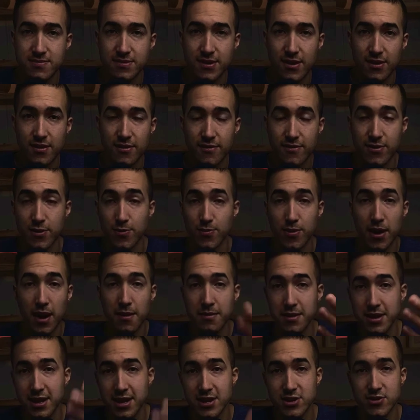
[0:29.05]
So you're
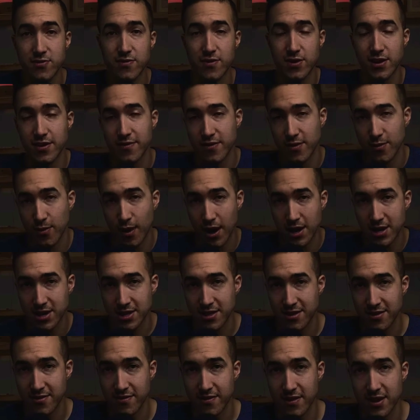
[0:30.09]
probably an introvert if you're watching
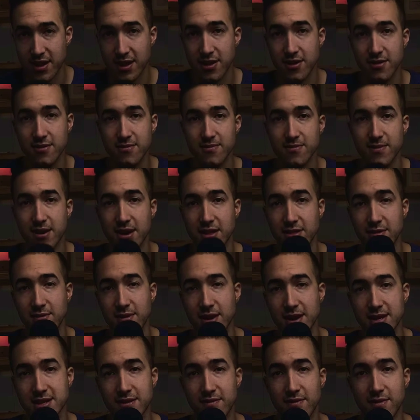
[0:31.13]
this video.
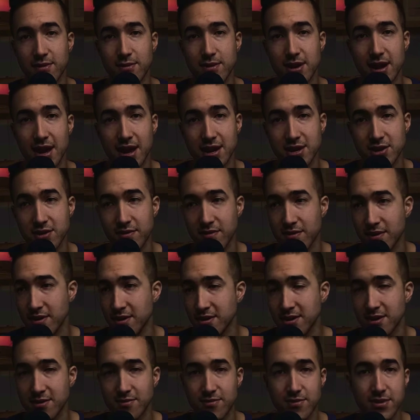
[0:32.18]
Otherwise, if you're an
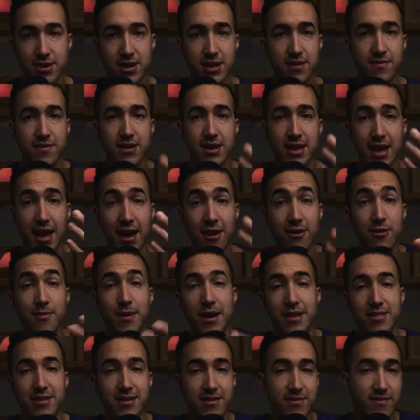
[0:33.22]
extrovert, you wouldn't even care
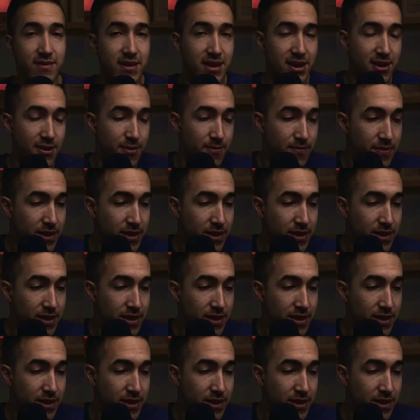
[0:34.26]
about this video.